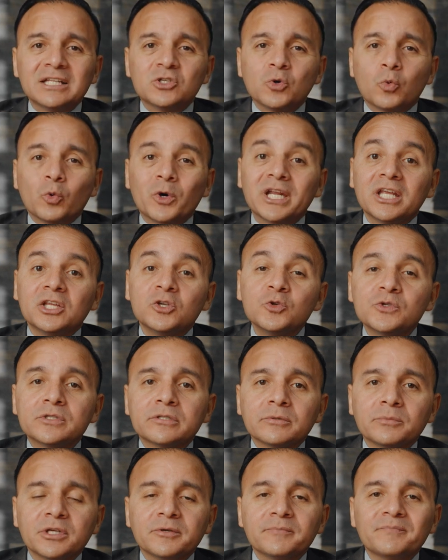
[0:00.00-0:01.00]
to what it used
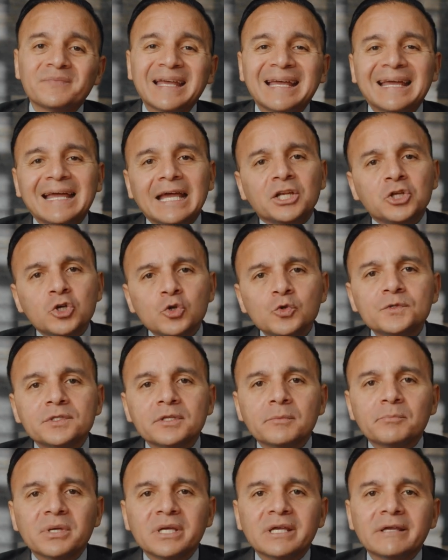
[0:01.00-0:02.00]
to be. It used
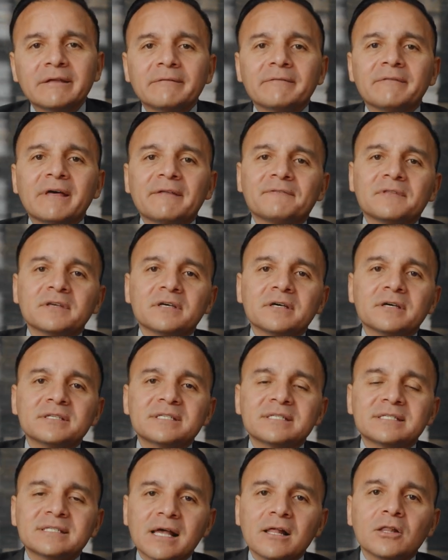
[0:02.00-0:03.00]
to be that the
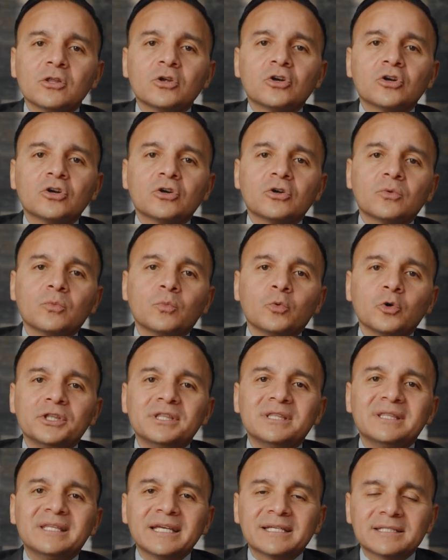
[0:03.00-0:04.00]
seller
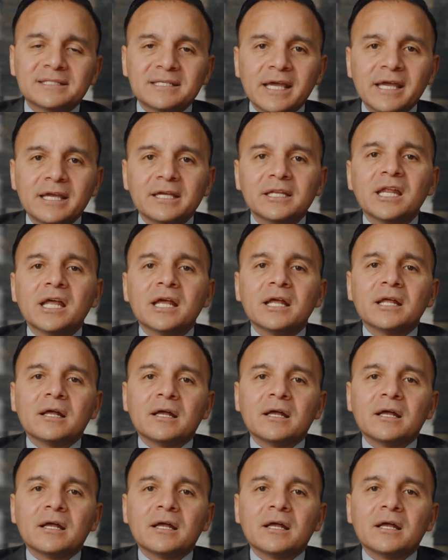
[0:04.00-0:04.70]
would dictate